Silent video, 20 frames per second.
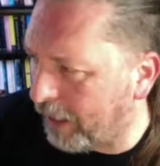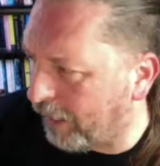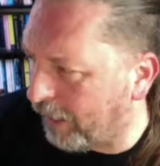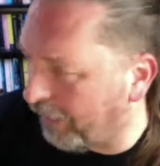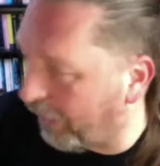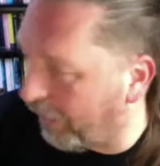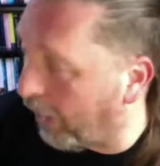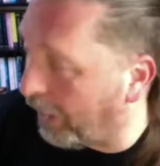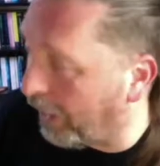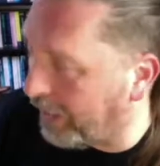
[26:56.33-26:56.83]

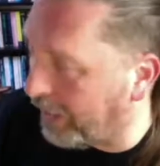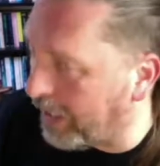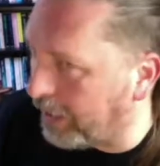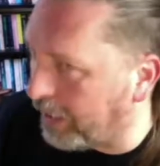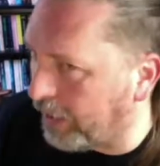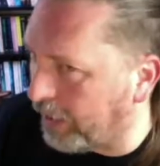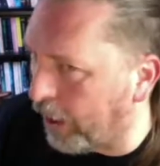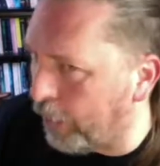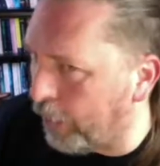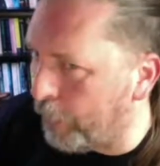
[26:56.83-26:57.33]
I
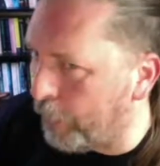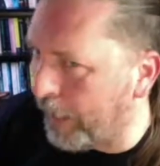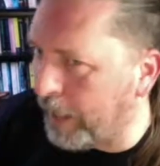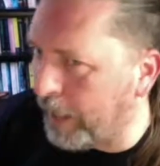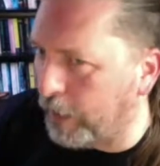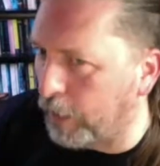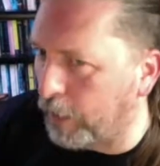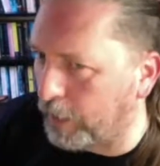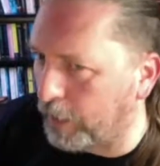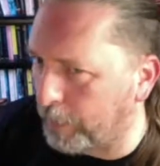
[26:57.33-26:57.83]
did go
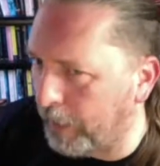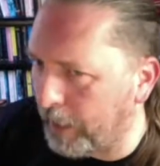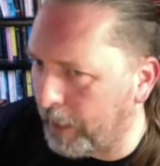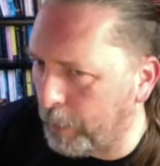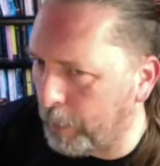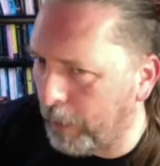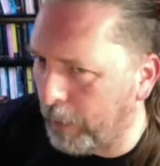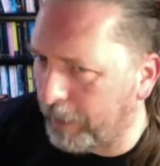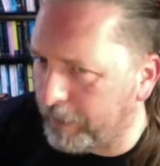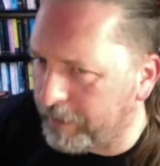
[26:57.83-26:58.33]
in cosplay
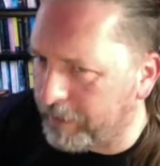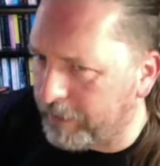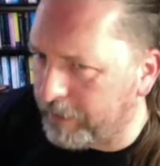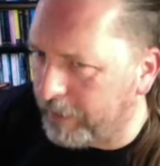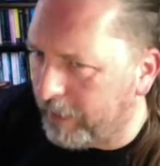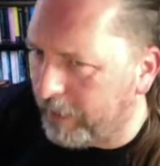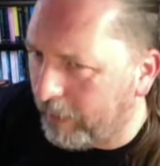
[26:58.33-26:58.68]
once.